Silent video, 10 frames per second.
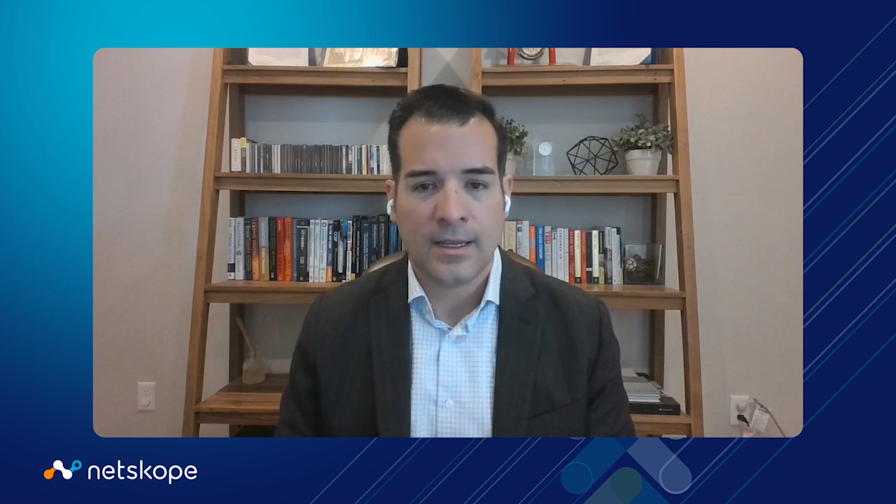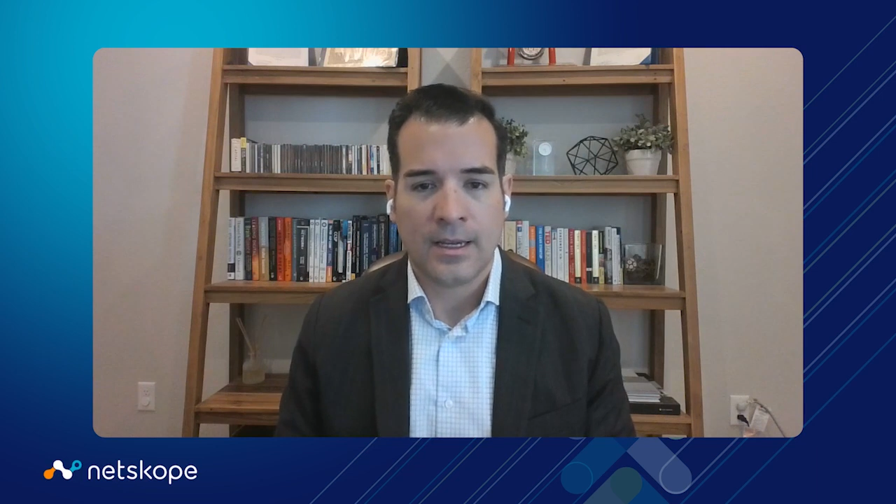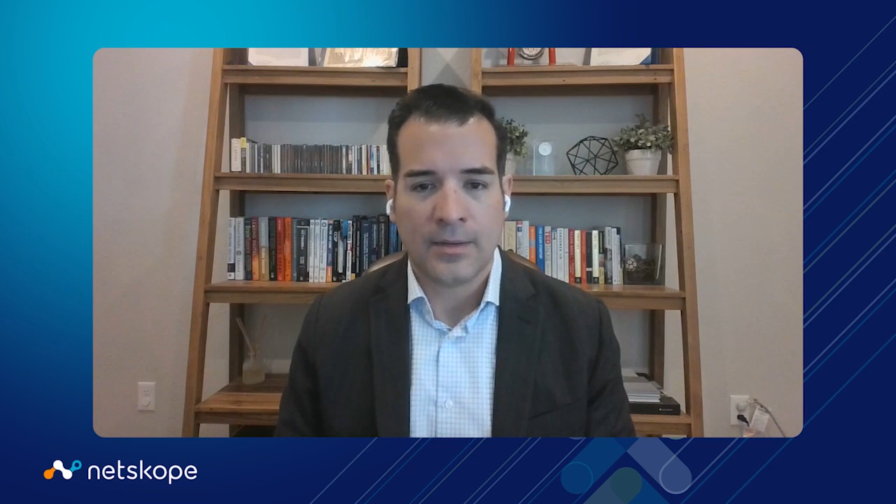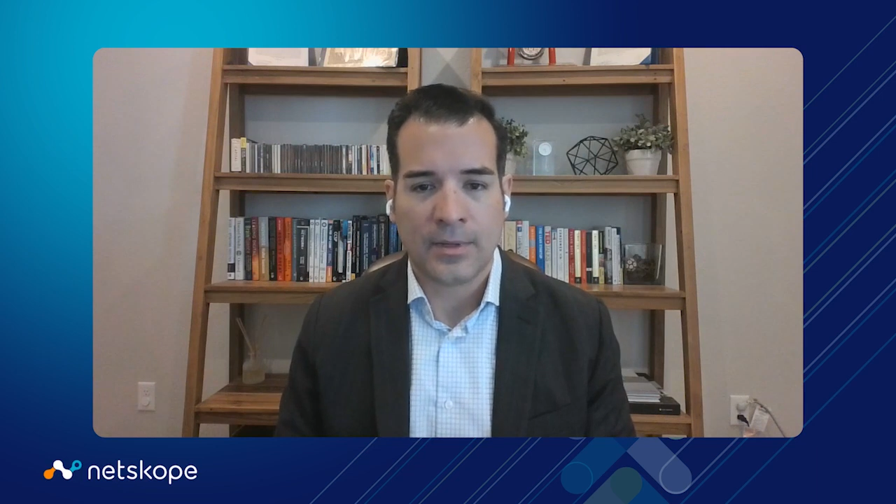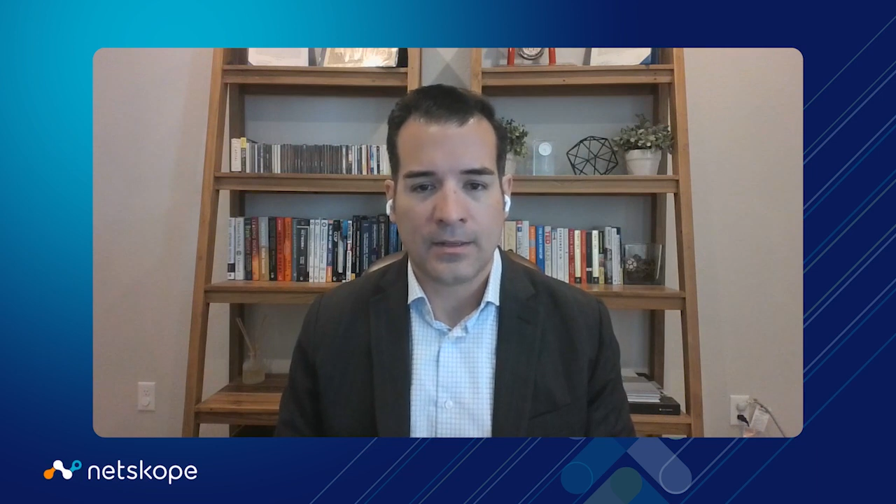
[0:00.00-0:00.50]

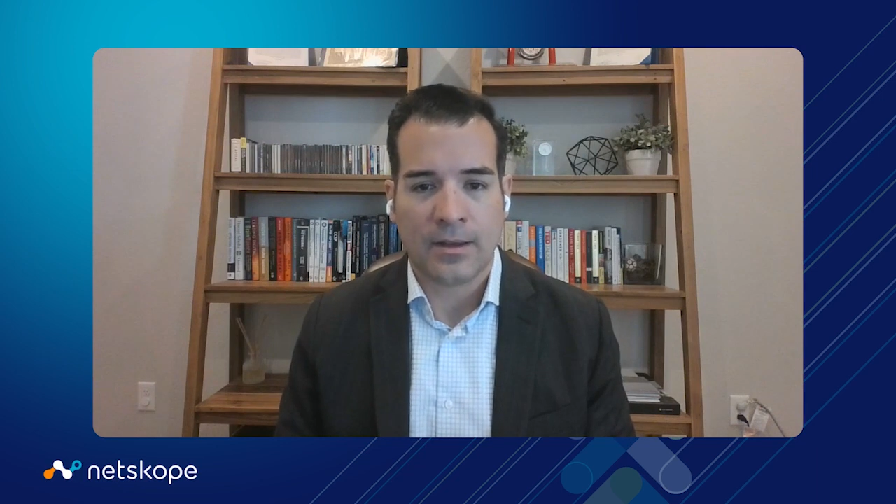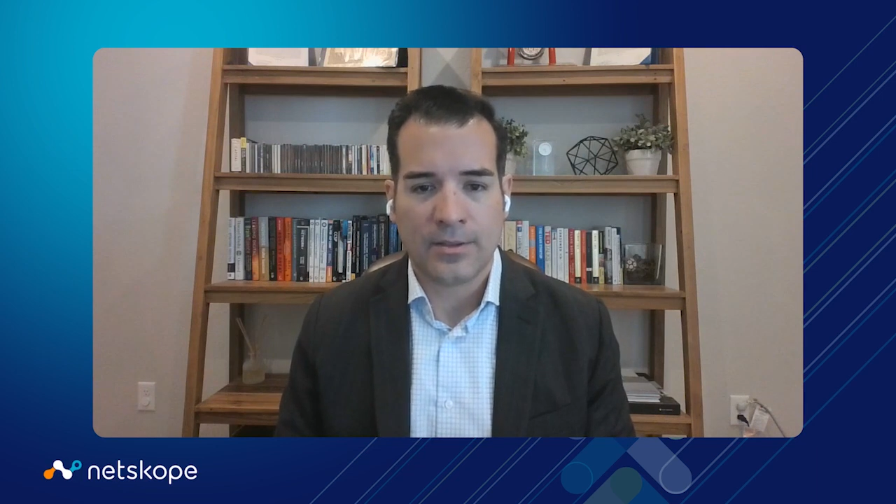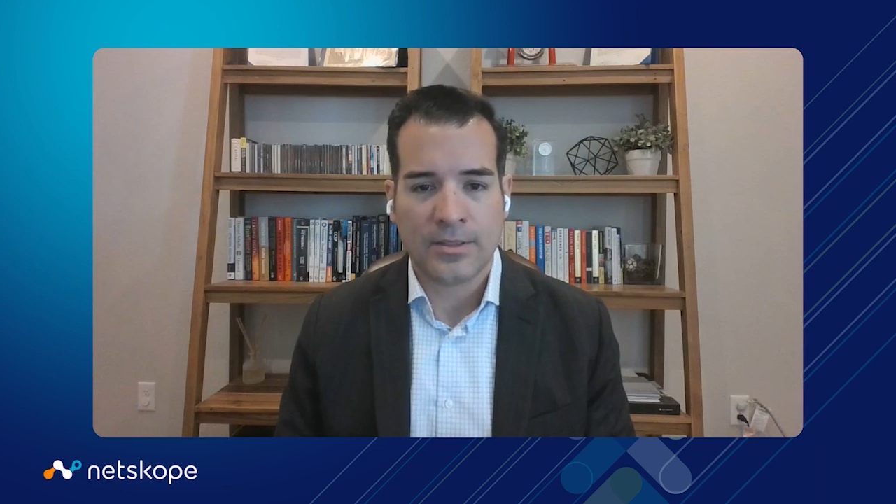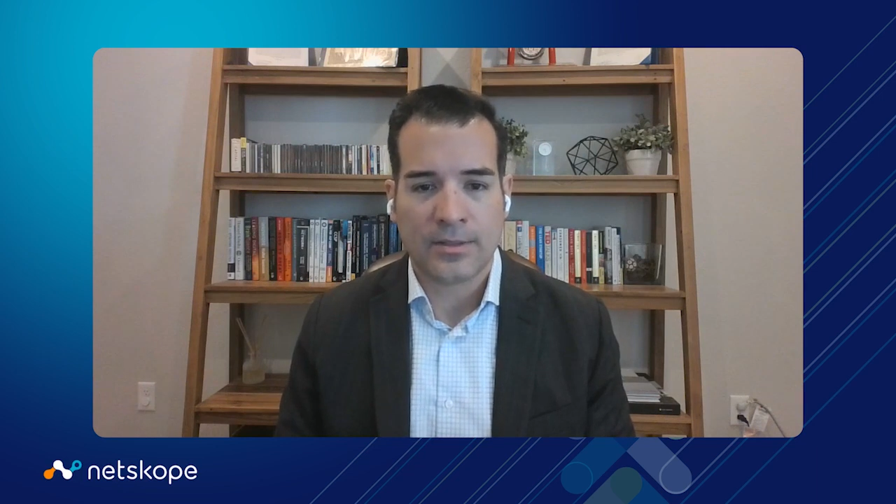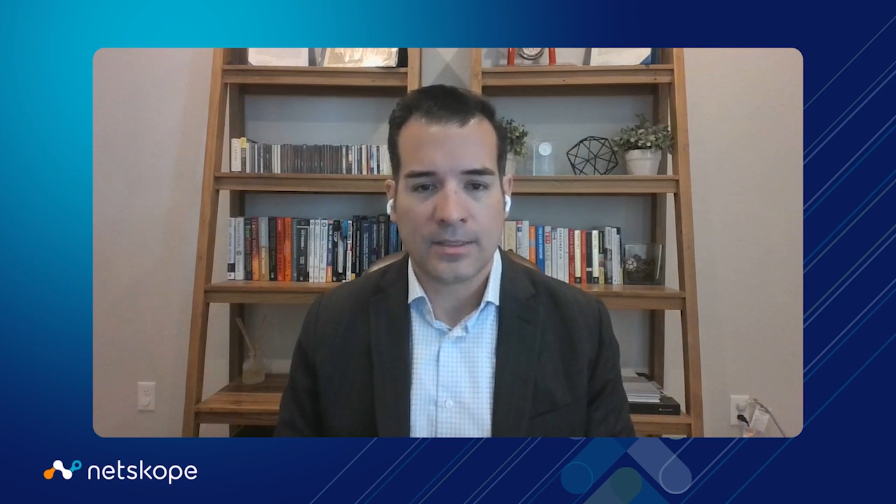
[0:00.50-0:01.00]
Uh, but mm-hmm.
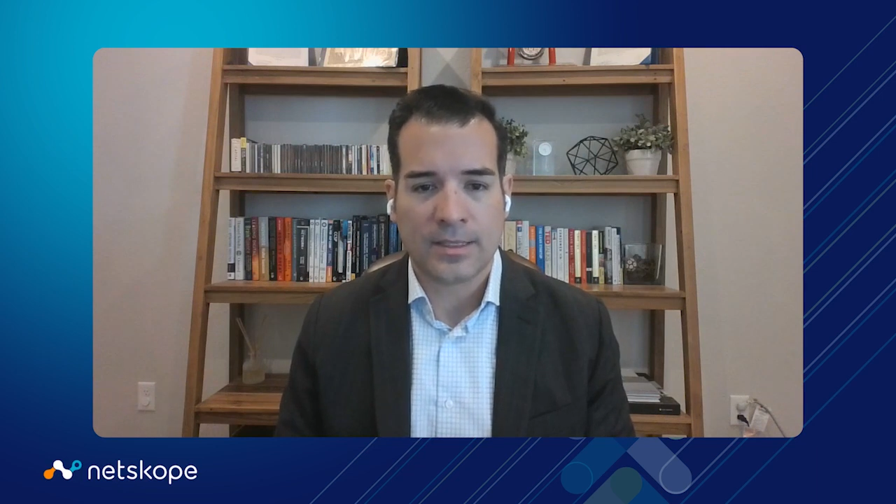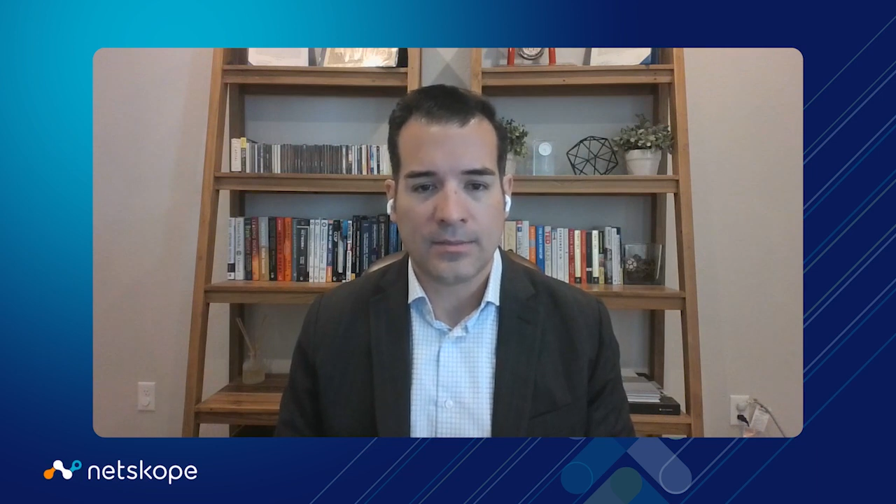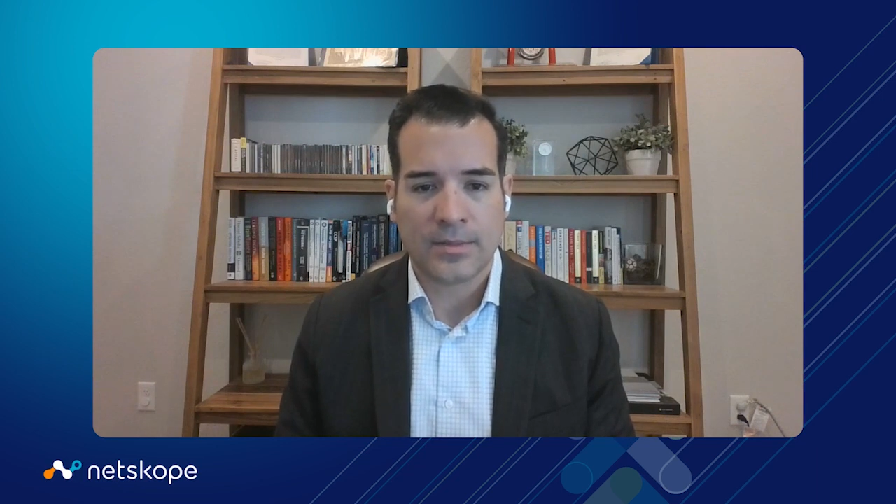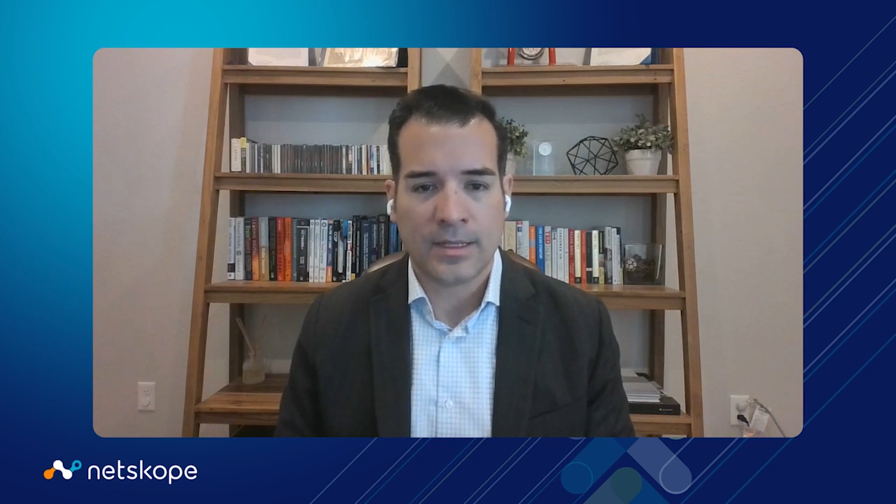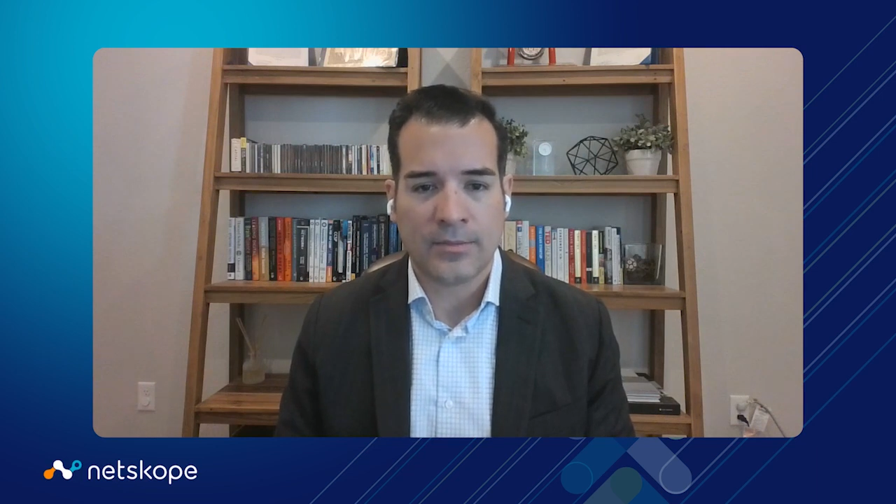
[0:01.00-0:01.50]
also at the
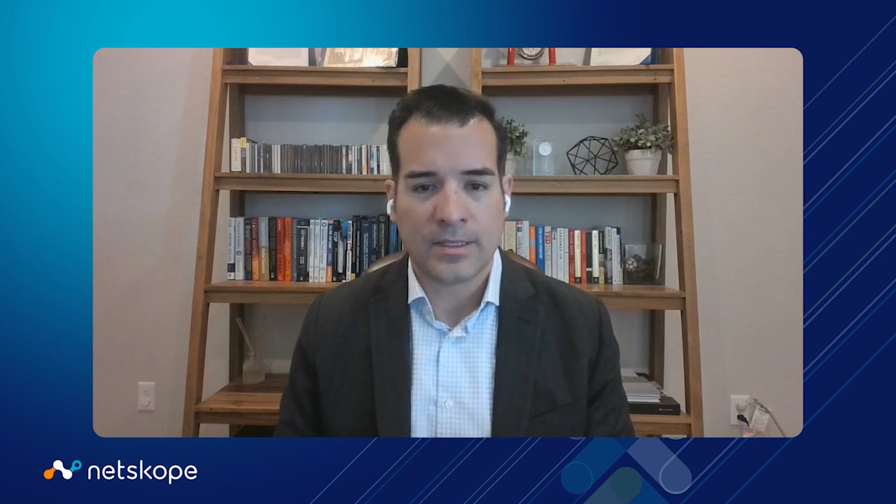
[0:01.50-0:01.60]
same time,